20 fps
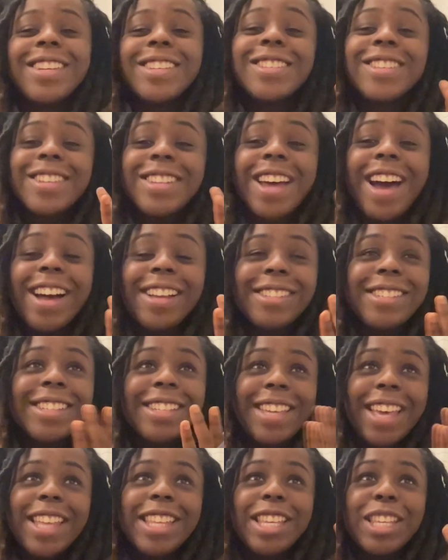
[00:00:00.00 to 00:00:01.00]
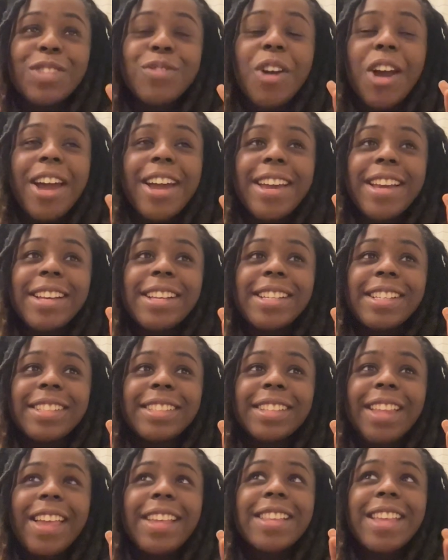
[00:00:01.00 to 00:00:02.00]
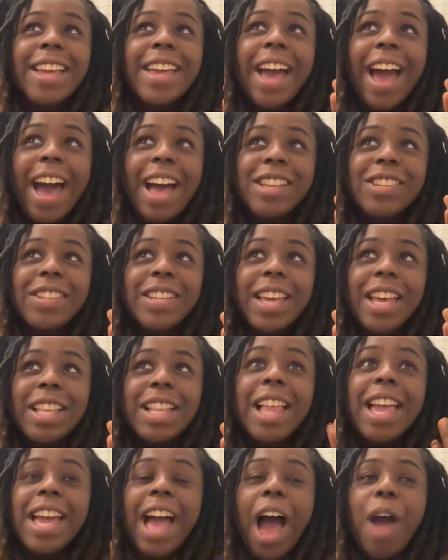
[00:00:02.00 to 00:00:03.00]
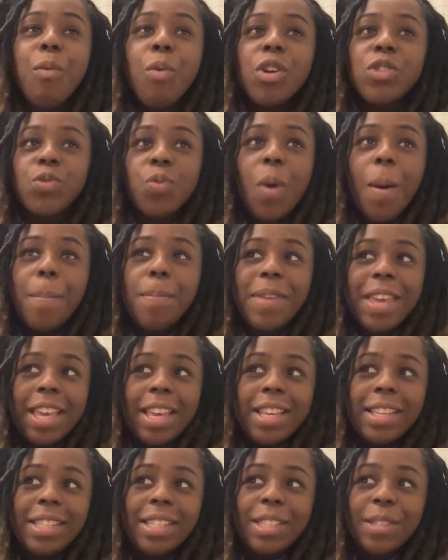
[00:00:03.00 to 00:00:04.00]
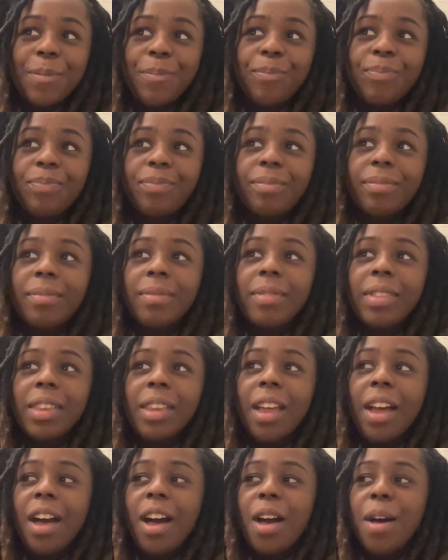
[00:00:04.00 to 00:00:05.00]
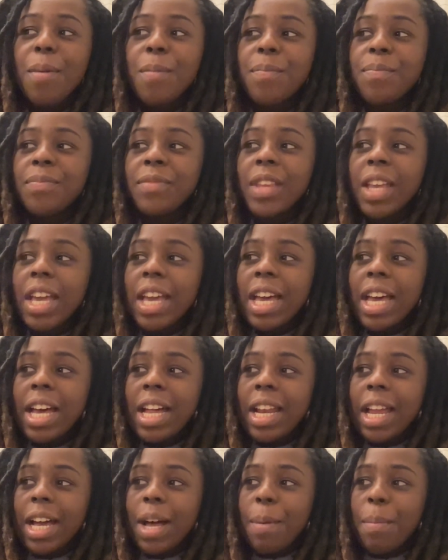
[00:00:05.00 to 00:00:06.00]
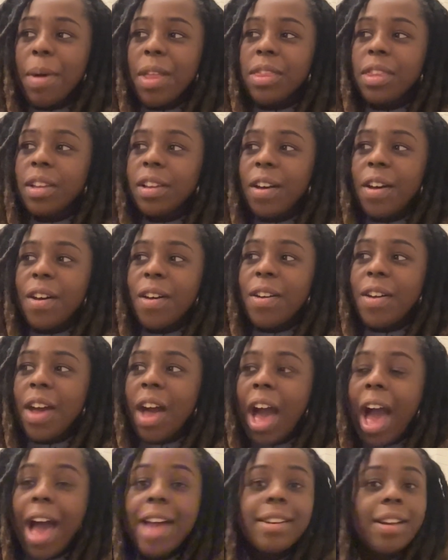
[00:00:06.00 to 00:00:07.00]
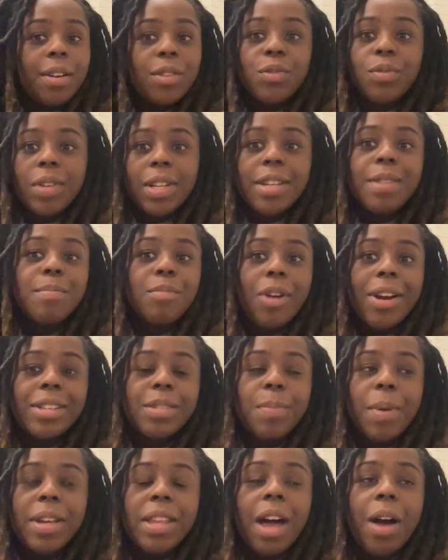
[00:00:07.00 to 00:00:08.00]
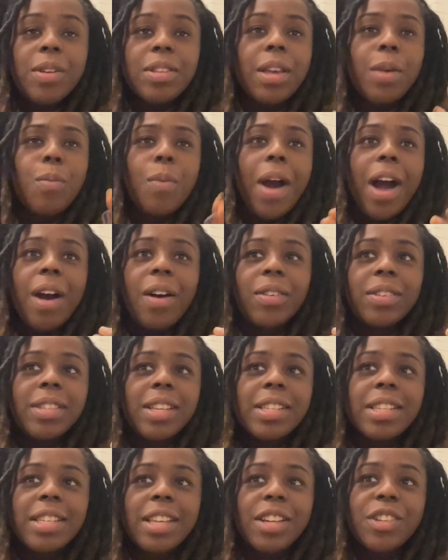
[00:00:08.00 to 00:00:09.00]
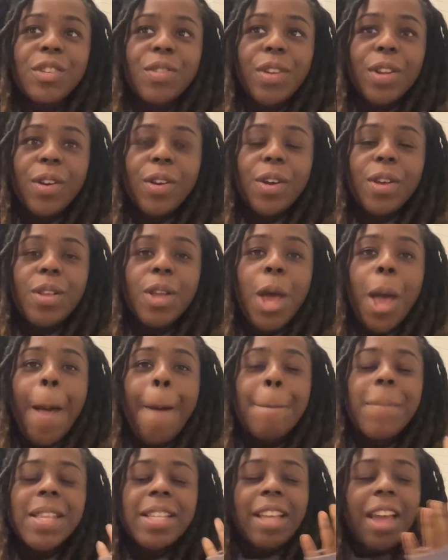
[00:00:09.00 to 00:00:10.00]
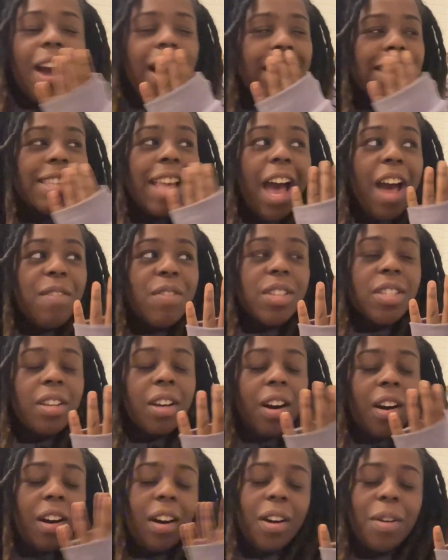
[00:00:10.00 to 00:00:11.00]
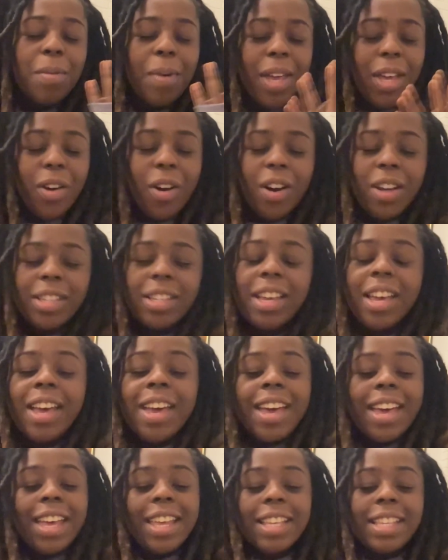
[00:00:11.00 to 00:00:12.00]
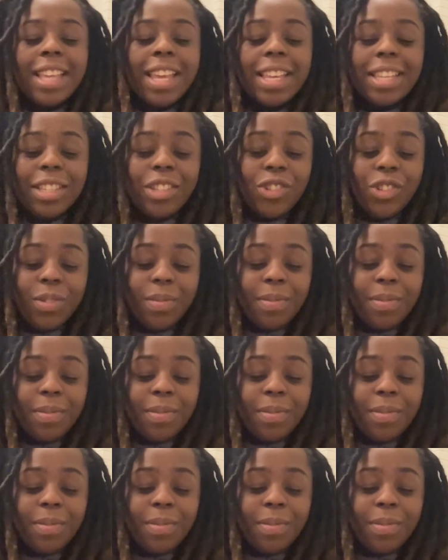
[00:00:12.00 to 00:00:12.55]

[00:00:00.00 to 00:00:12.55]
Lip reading: could actually get this right. Like, they could actually get, like, I watched One Piece like a month ago, and I was really impressed by that. I was like, wow, this is actually really good. But guys, Avatar, oh my god, this